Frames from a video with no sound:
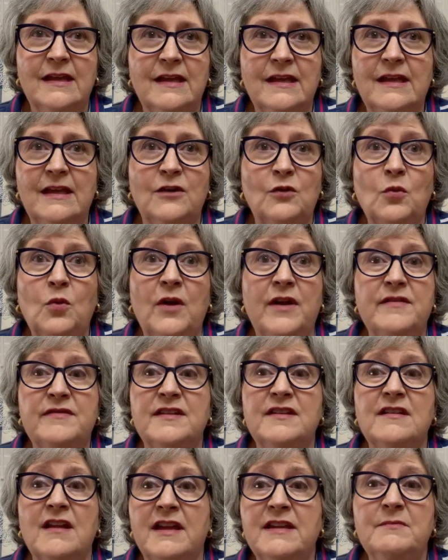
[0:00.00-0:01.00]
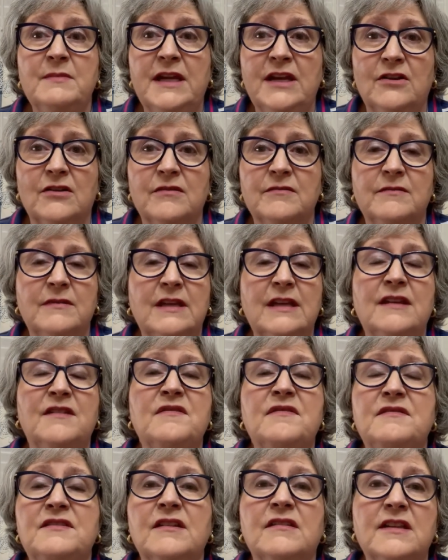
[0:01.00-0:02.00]
It was a nightmare. It
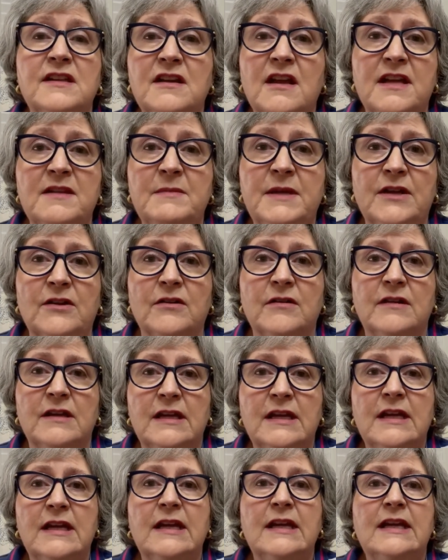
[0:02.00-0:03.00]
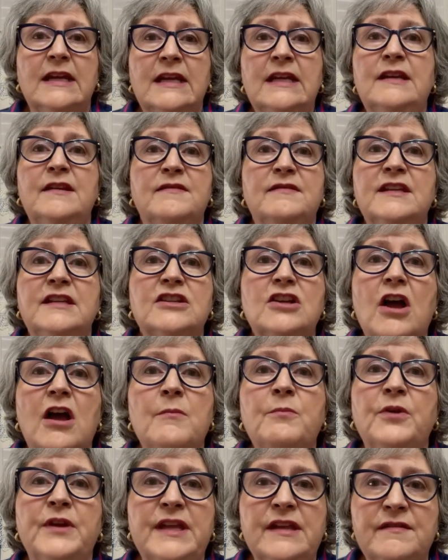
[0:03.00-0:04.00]
is still a nightmare. It is
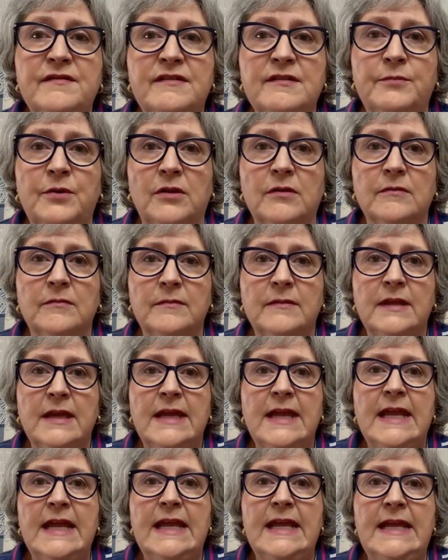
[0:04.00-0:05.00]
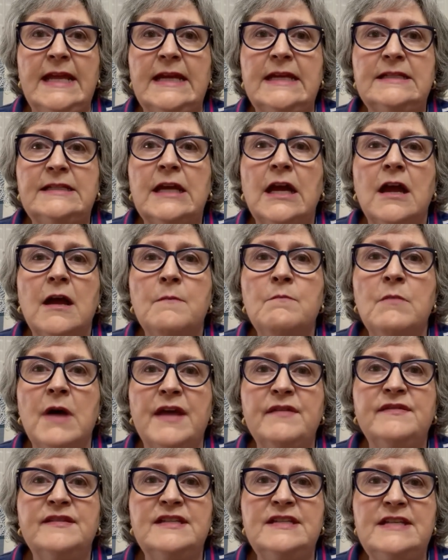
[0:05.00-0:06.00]
incomprehensible. It
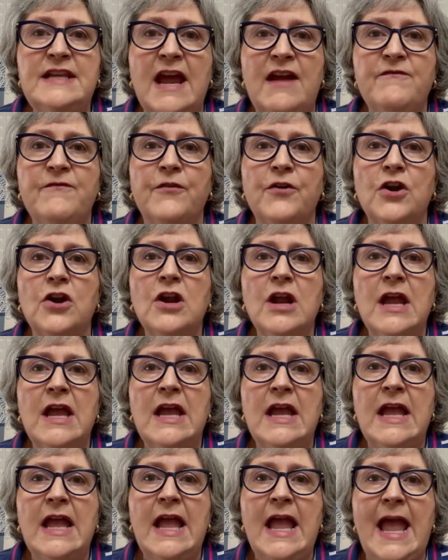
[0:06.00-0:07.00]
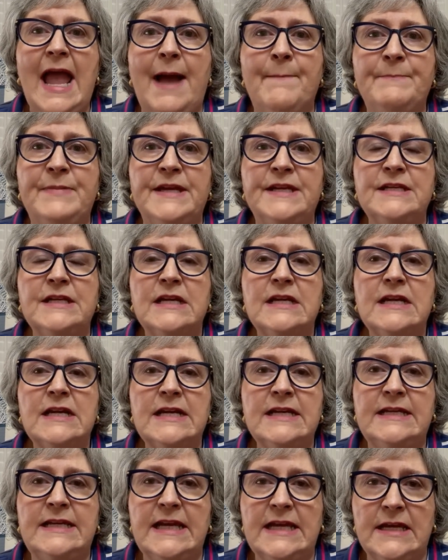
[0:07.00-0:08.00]
must never happen
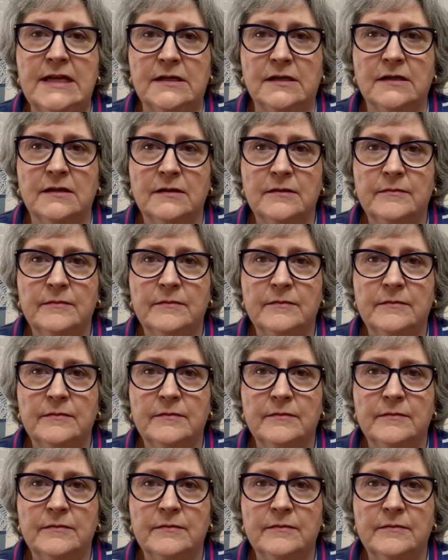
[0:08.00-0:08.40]
again.